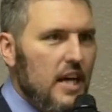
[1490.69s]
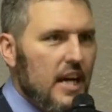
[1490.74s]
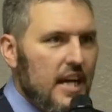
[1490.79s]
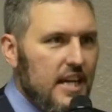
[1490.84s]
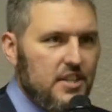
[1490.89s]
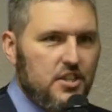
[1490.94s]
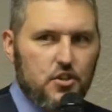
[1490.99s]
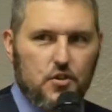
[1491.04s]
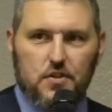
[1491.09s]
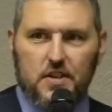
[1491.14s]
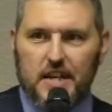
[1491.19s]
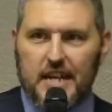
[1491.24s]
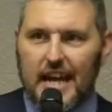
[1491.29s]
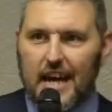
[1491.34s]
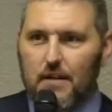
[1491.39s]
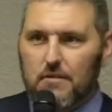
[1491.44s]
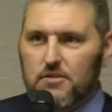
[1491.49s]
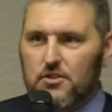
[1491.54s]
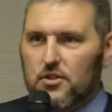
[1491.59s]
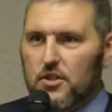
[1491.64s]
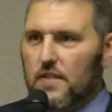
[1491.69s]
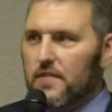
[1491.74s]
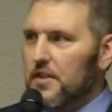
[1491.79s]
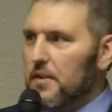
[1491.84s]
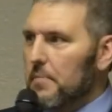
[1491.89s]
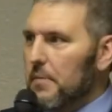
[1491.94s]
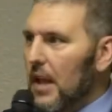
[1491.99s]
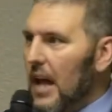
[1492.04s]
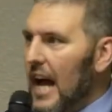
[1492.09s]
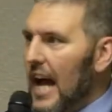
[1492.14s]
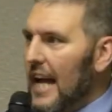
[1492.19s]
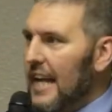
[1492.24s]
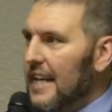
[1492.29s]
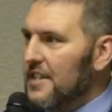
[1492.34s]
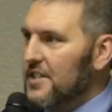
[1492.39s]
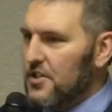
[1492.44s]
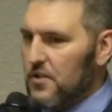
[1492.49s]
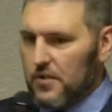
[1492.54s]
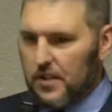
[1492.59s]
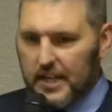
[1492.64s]
Is there the council of the black?
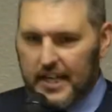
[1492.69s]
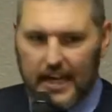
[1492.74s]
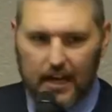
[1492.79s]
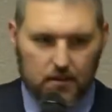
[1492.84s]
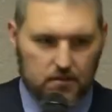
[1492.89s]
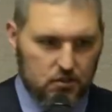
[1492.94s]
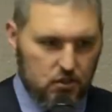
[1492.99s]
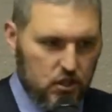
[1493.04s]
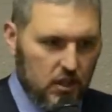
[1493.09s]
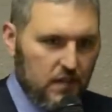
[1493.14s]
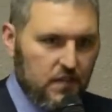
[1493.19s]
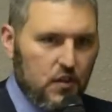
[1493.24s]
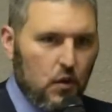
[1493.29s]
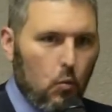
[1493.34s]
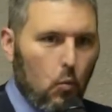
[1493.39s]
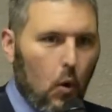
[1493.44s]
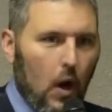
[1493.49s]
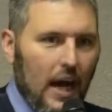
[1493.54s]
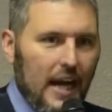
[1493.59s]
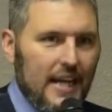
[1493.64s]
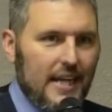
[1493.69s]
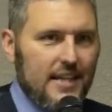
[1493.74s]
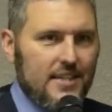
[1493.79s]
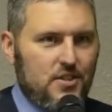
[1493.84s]
Is there the council of the white?